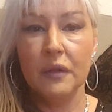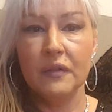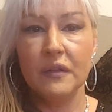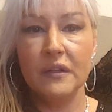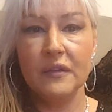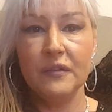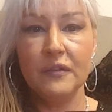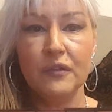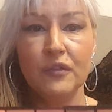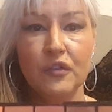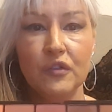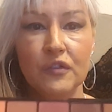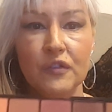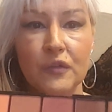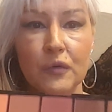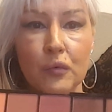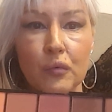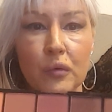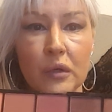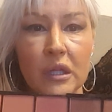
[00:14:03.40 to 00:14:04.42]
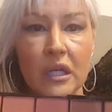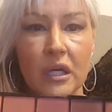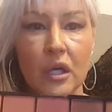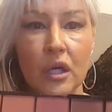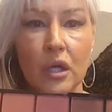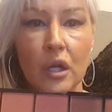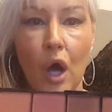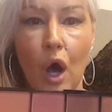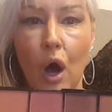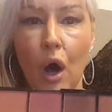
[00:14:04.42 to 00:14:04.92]
This is just a really
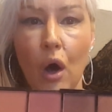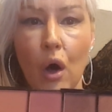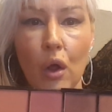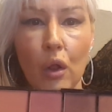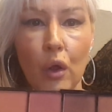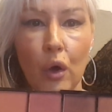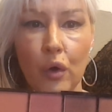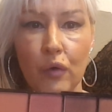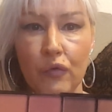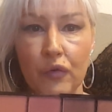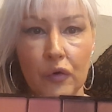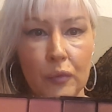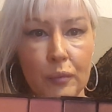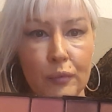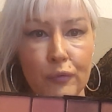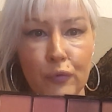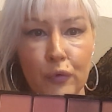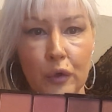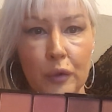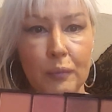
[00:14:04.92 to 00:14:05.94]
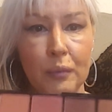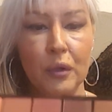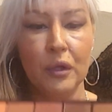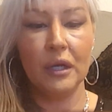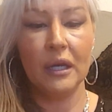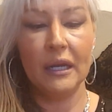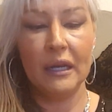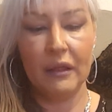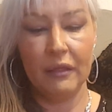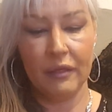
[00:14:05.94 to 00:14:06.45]
good all over before you put
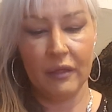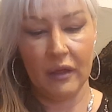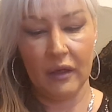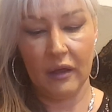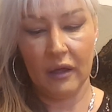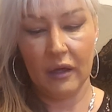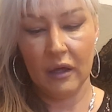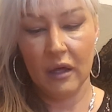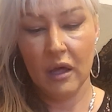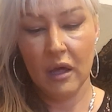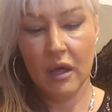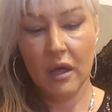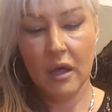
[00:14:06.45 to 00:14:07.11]
anything.